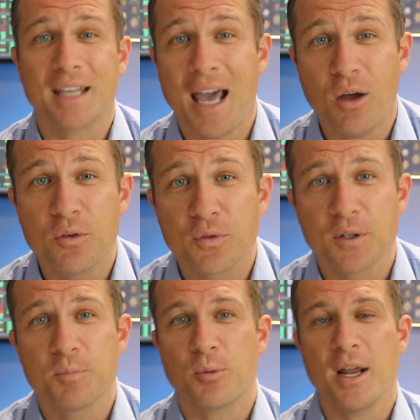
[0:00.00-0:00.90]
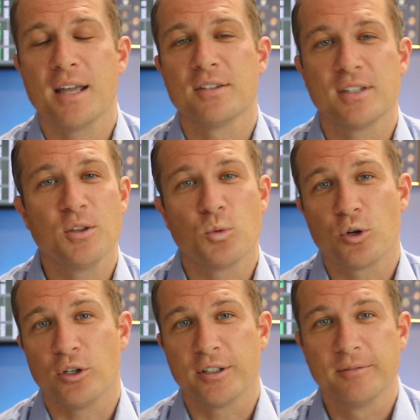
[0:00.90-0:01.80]
counterfeited brands in the
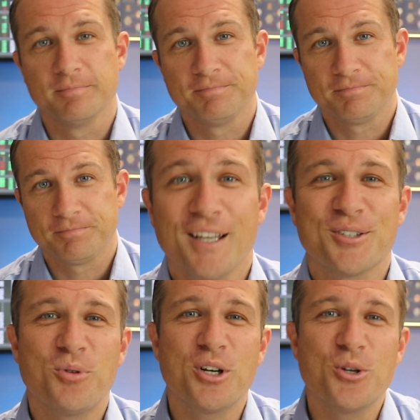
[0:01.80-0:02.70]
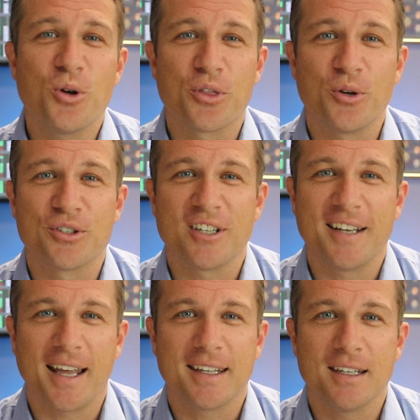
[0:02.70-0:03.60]
world. So what are your thoughts on
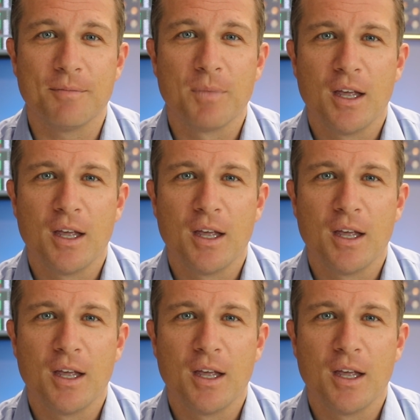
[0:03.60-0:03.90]
Nike?